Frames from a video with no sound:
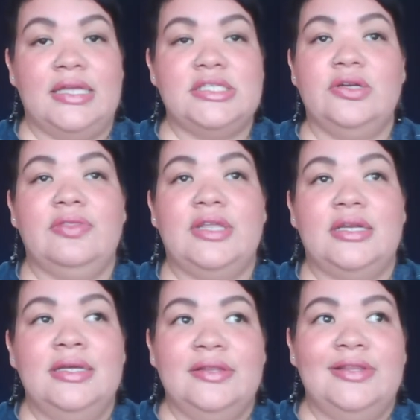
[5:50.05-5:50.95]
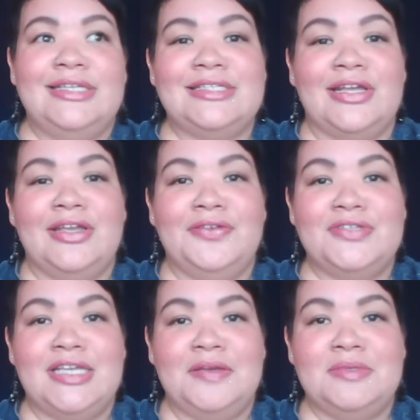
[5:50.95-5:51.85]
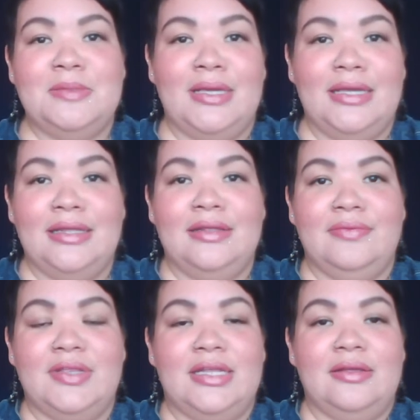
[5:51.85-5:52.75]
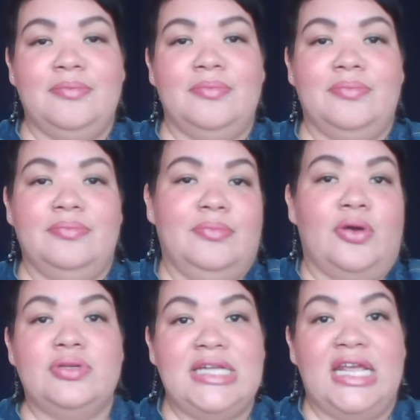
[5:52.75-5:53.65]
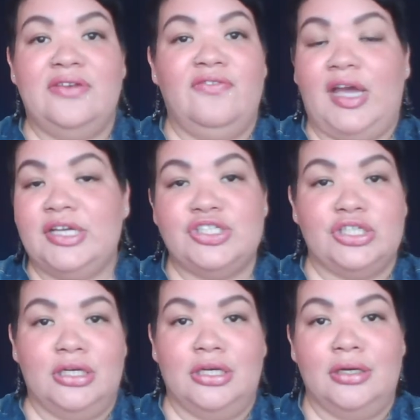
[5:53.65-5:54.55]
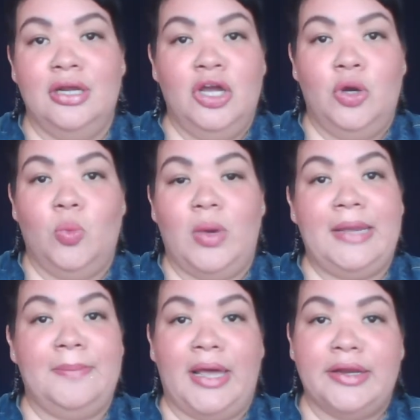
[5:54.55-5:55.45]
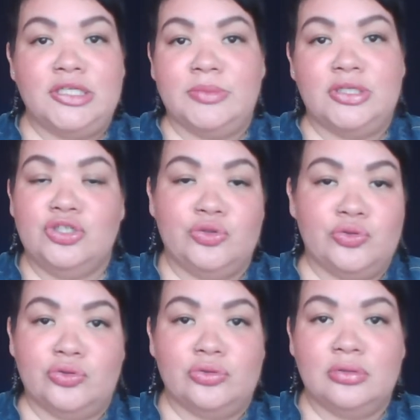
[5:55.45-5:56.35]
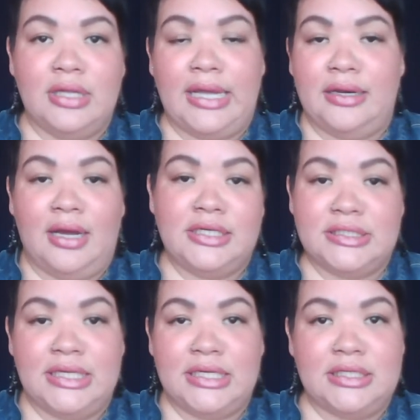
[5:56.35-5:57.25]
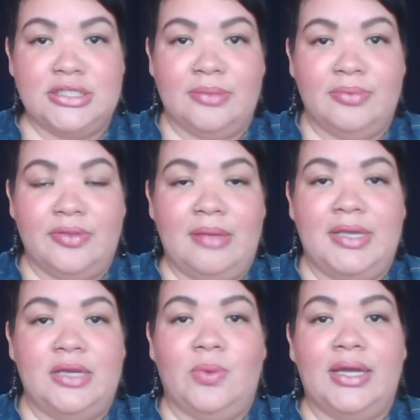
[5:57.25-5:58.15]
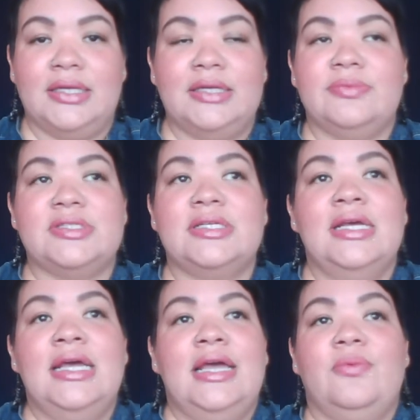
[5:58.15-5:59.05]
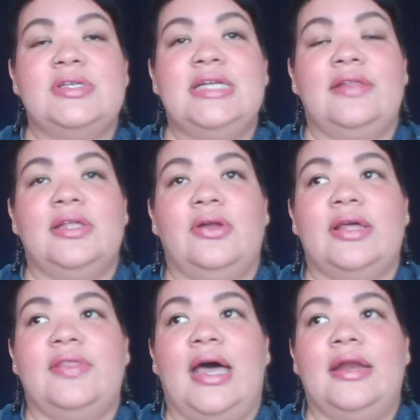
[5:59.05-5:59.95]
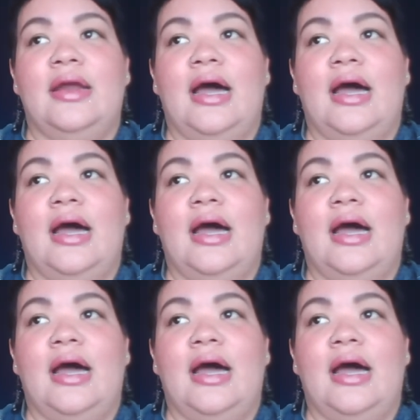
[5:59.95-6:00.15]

It's not that the sleeves seemed to be the most in fashion weight management tool and I just needed to jump on that bandwagon. It was nothing like that.